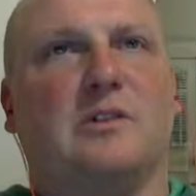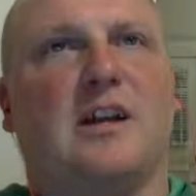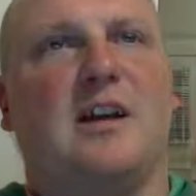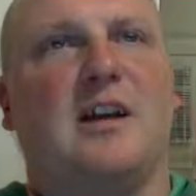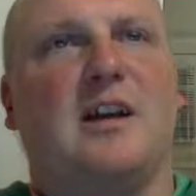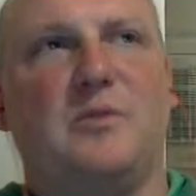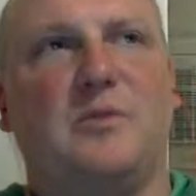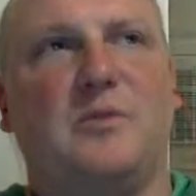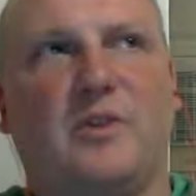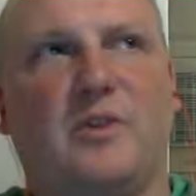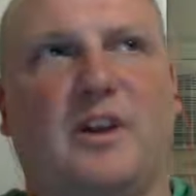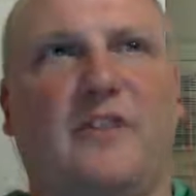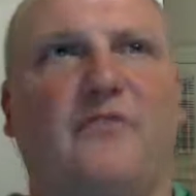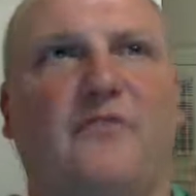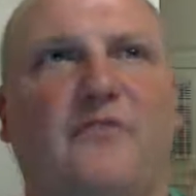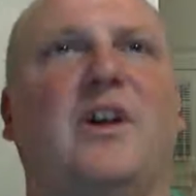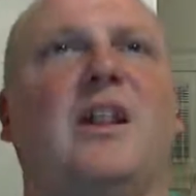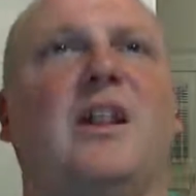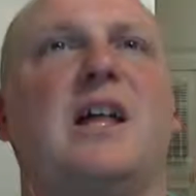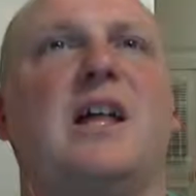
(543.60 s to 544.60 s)
when I felt
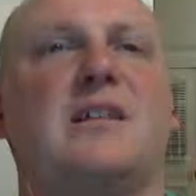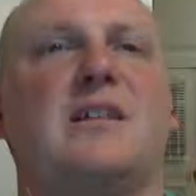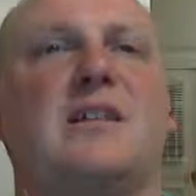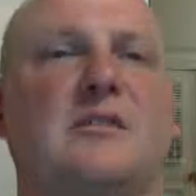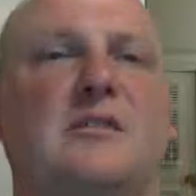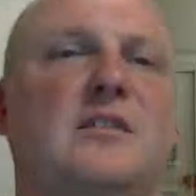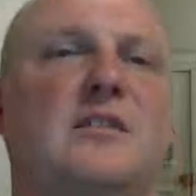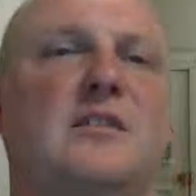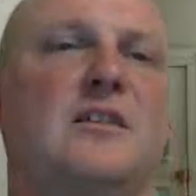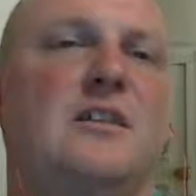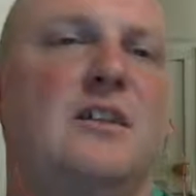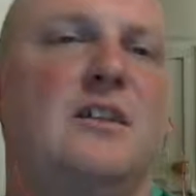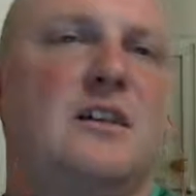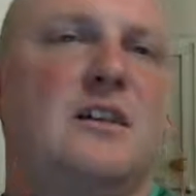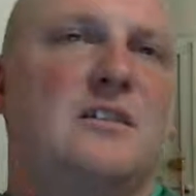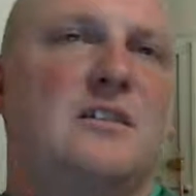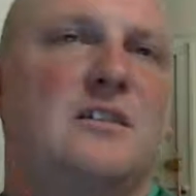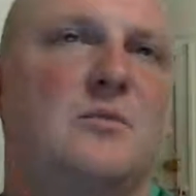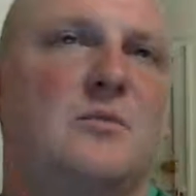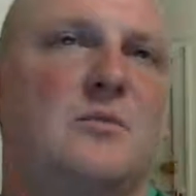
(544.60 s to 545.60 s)
like
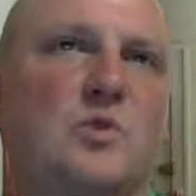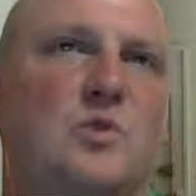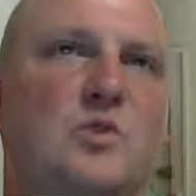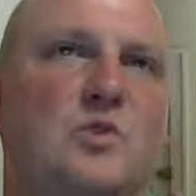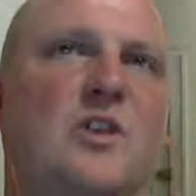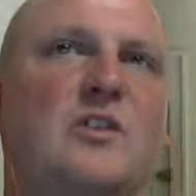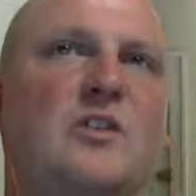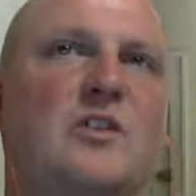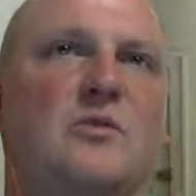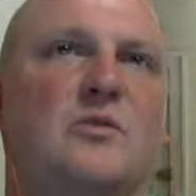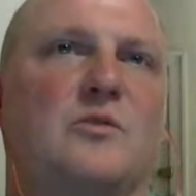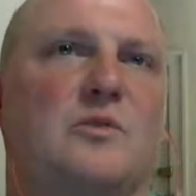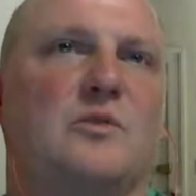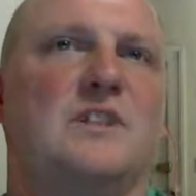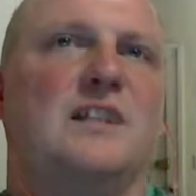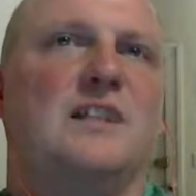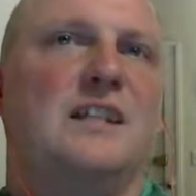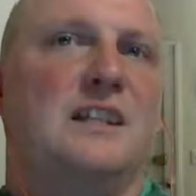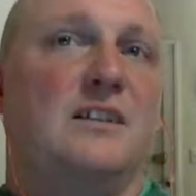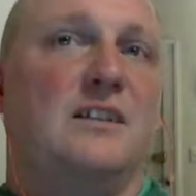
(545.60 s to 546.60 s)
some structure was
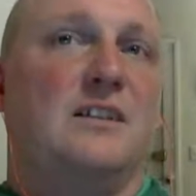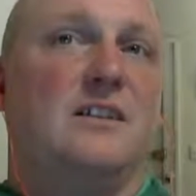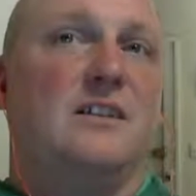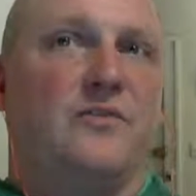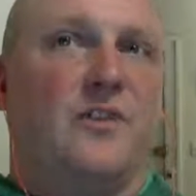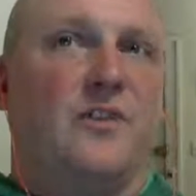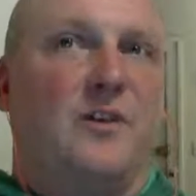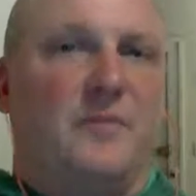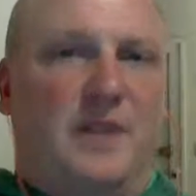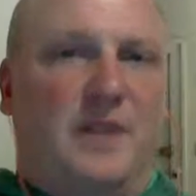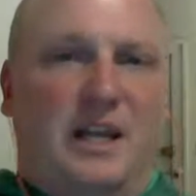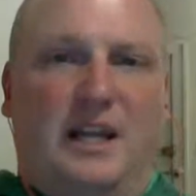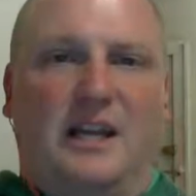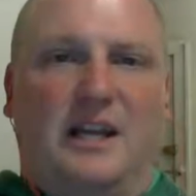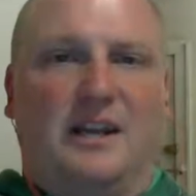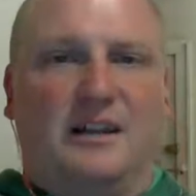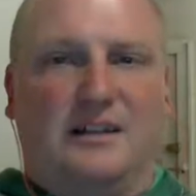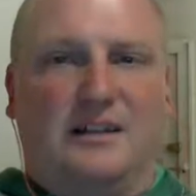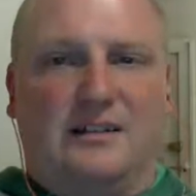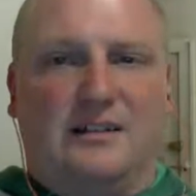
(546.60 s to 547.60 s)
needed from
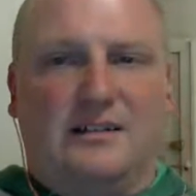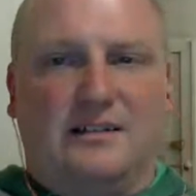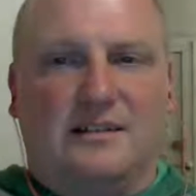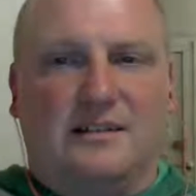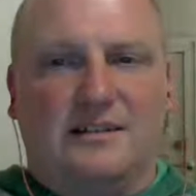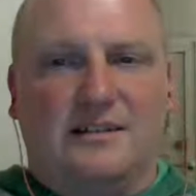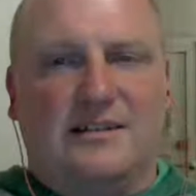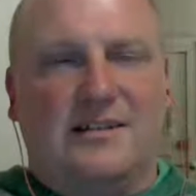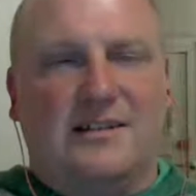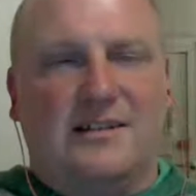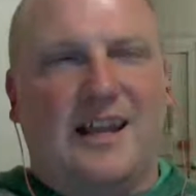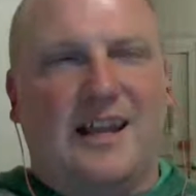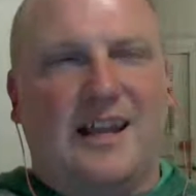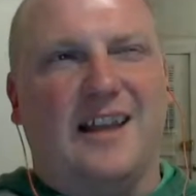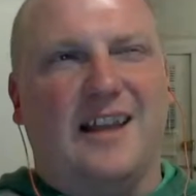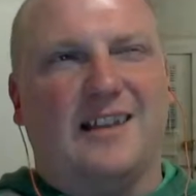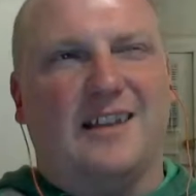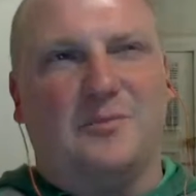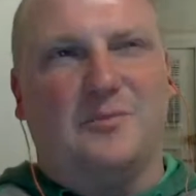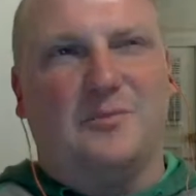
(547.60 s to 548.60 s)
a
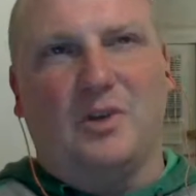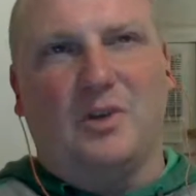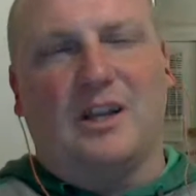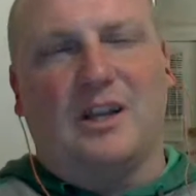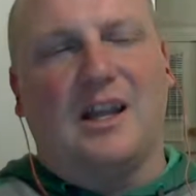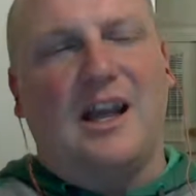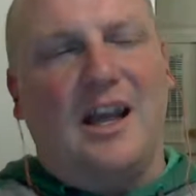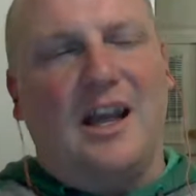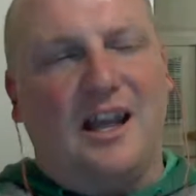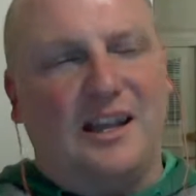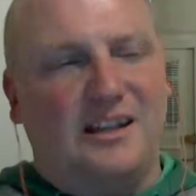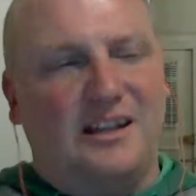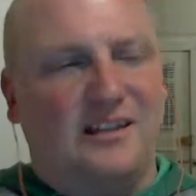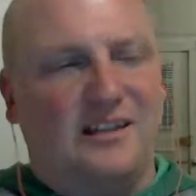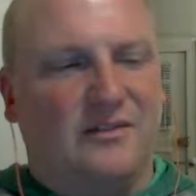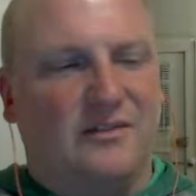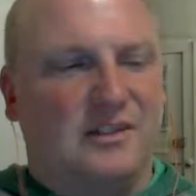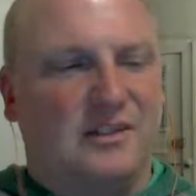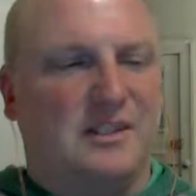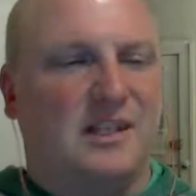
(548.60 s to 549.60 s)
textbook kind of a
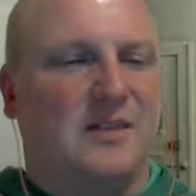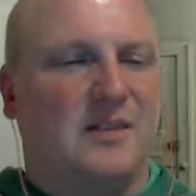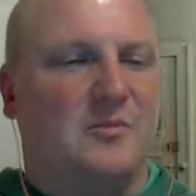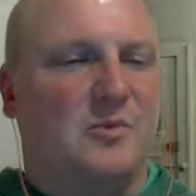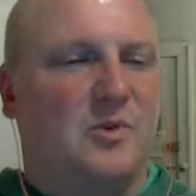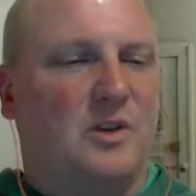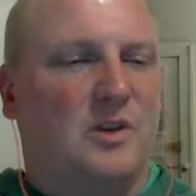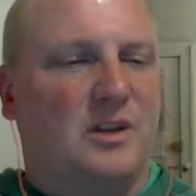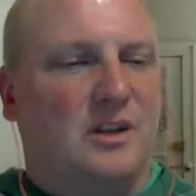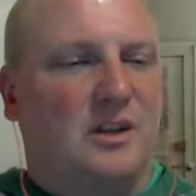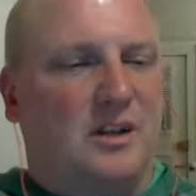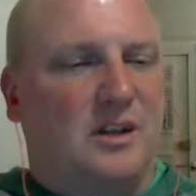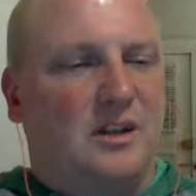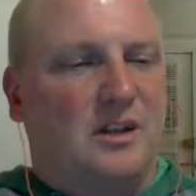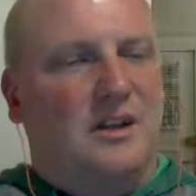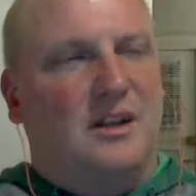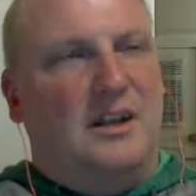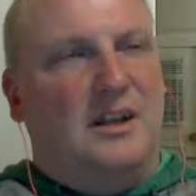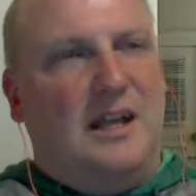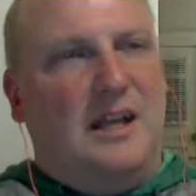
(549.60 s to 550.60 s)
standpoint.
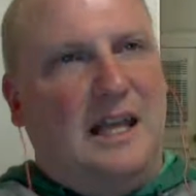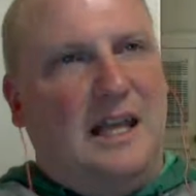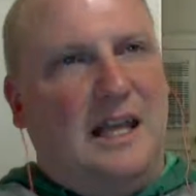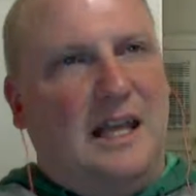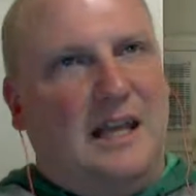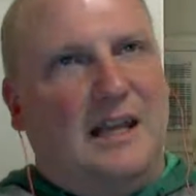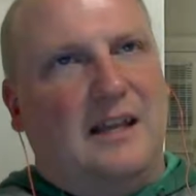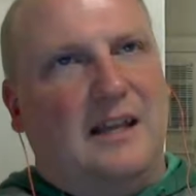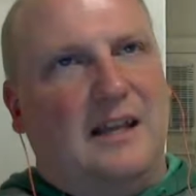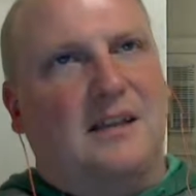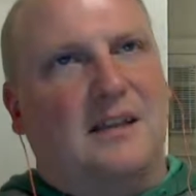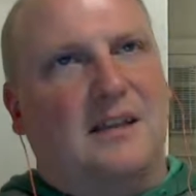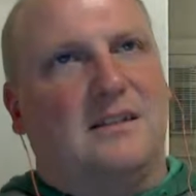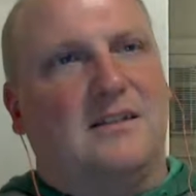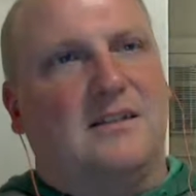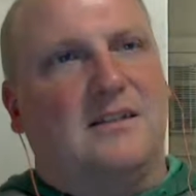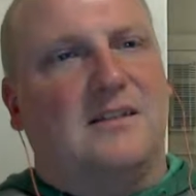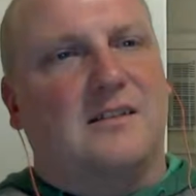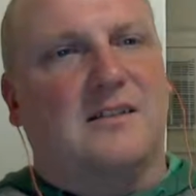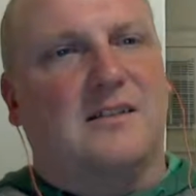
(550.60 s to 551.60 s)
And
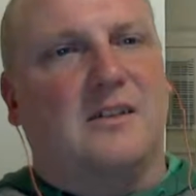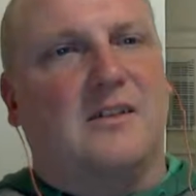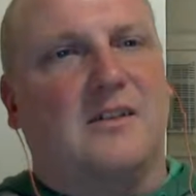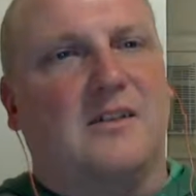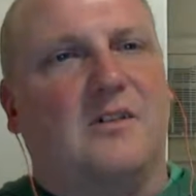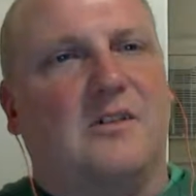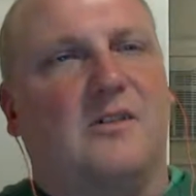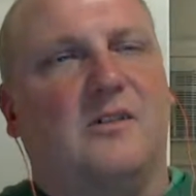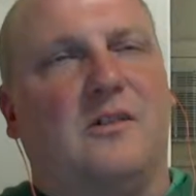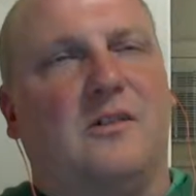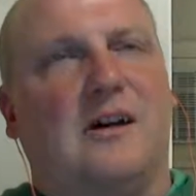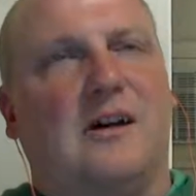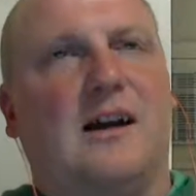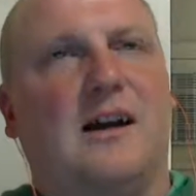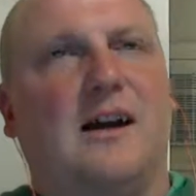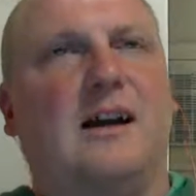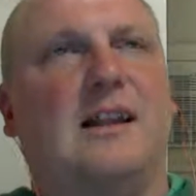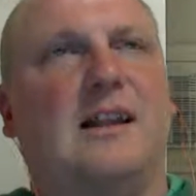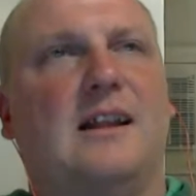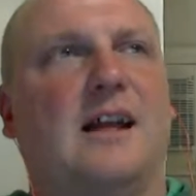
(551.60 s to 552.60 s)
so I
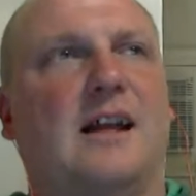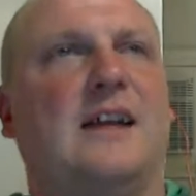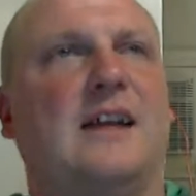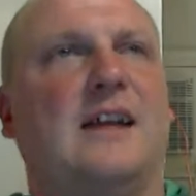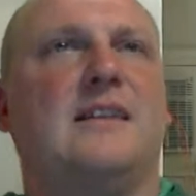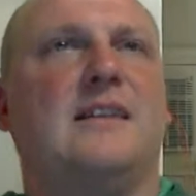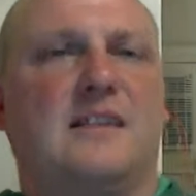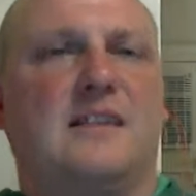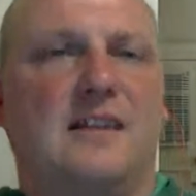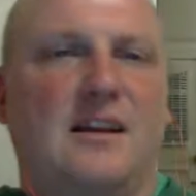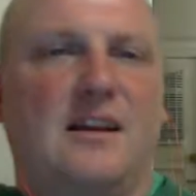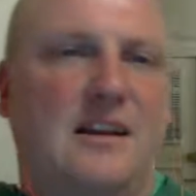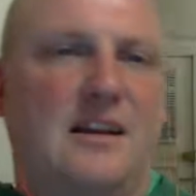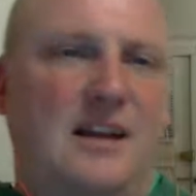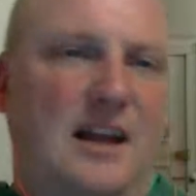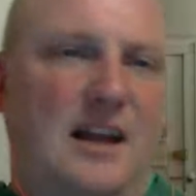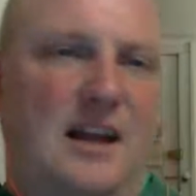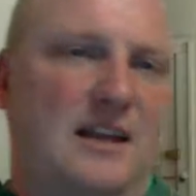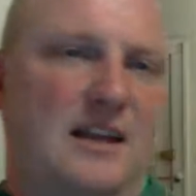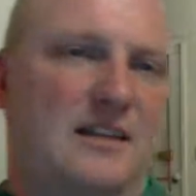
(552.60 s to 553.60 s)
liked that they
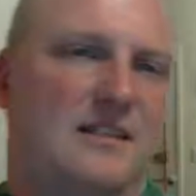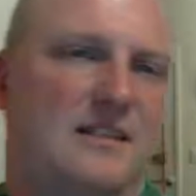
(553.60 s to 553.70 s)
had